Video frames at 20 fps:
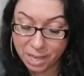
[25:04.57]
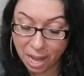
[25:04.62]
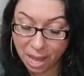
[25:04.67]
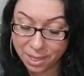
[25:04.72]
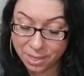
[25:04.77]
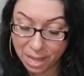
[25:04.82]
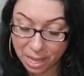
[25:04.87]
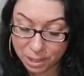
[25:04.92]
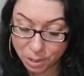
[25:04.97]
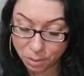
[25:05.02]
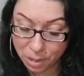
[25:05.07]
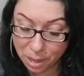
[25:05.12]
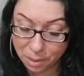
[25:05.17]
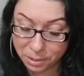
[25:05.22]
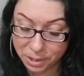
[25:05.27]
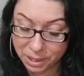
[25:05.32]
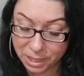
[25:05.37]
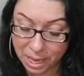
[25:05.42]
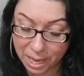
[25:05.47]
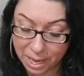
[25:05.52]
And that's what I was
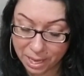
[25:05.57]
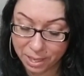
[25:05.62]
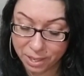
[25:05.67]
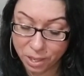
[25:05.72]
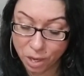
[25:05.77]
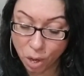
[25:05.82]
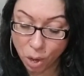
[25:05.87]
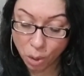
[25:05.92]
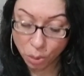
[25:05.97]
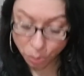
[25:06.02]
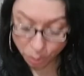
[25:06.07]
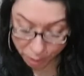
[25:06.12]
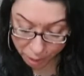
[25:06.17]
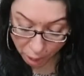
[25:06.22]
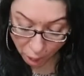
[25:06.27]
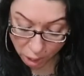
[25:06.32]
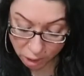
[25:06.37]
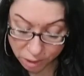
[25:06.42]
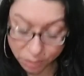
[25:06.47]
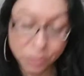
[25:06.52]
saying. Three
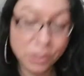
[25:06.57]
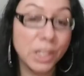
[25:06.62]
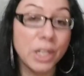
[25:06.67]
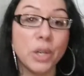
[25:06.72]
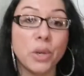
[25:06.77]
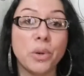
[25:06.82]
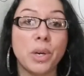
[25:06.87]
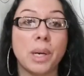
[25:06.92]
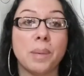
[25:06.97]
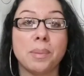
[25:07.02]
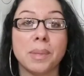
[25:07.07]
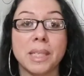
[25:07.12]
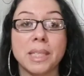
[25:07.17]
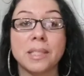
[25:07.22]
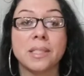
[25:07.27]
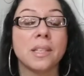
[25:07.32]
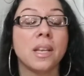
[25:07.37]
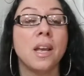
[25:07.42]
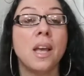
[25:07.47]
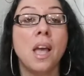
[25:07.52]
cards for Leo Career, please.
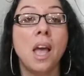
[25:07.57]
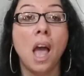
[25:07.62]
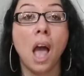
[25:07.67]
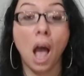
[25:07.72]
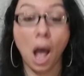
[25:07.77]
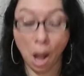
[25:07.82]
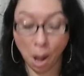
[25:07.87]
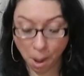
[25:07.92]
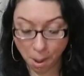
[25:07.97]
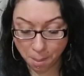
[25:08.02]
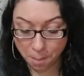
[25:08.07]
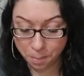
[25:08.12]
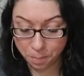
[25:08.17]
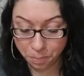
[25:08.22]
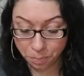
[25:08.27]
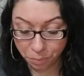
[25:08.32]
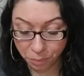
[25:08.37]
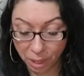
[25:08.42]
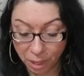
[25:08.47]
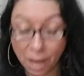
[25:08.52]

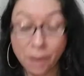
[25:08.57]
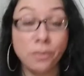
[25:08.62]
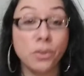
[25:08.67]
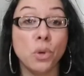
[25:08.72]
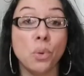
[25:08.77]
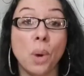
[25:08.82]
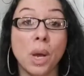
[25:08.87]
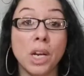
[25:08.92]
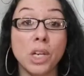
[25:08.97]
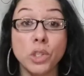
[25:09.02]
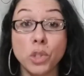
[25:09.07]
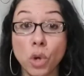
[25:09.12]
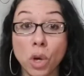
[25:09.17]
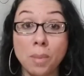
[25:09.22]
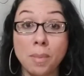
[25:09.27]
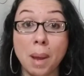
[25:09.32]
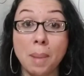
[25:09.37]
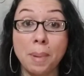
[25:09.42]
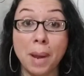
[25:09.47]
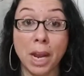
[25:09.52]
If you want to join
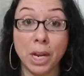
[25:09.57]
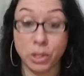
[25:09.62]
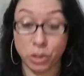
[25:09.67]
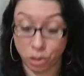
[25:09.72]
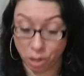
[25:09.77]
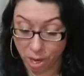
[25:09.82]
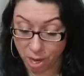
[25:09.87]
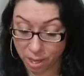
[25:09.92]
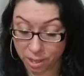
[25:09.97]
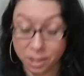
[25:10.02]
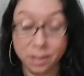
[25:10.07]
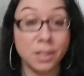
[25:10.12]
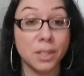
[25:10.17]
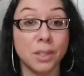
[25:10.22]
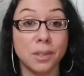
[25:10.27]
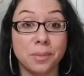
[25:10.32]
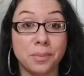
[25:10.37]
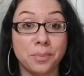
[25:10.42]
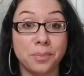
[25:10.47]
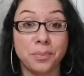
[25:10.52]
my Patreon,
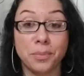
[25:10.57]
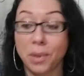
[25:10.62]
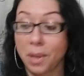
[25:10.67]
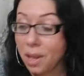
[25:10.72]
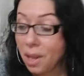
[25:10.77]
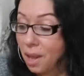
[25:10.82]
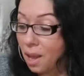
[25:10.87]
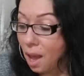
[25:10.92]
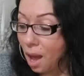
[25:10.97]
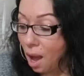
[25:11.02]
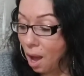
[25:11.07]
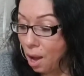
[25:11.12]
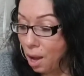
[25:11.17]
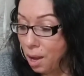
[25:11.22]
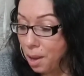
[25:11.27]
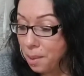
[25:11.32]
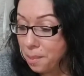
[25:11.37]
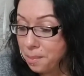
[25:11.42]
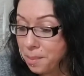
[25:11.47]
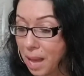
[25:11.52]

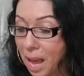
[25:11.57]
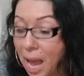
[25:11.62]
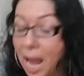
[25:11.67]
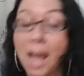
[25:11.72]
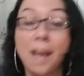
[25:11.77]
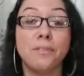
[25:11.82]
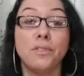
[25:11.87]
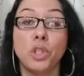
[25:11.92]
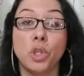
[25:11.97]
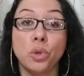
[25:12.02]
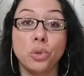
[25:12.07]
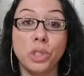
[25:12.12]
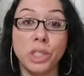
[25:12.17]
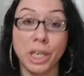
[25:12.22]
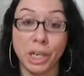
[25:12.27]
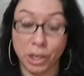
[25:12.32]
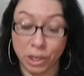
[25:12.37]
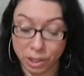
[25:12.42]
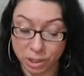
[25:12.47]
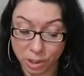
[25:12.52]
I have two
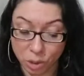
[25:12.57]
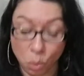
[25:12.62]
tiers.